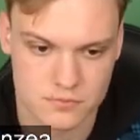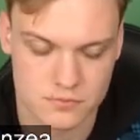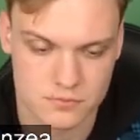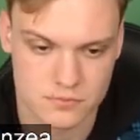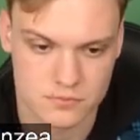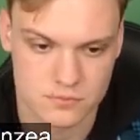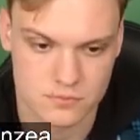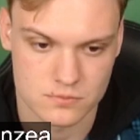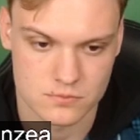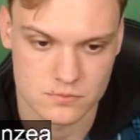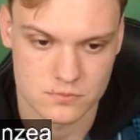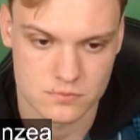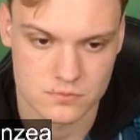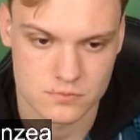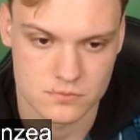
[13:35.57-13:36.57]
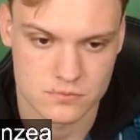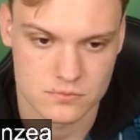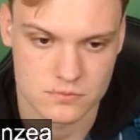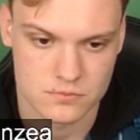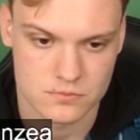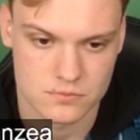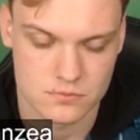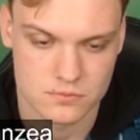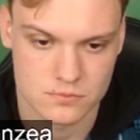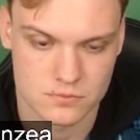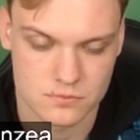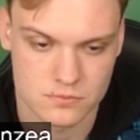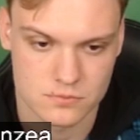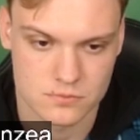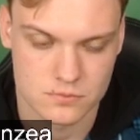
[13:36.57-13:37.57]

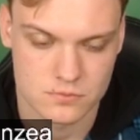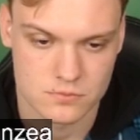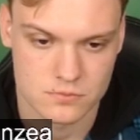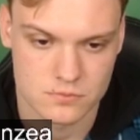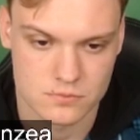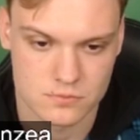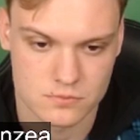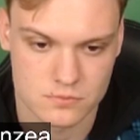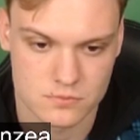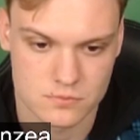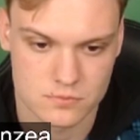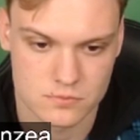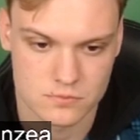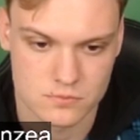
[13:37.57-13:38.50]
[no speech]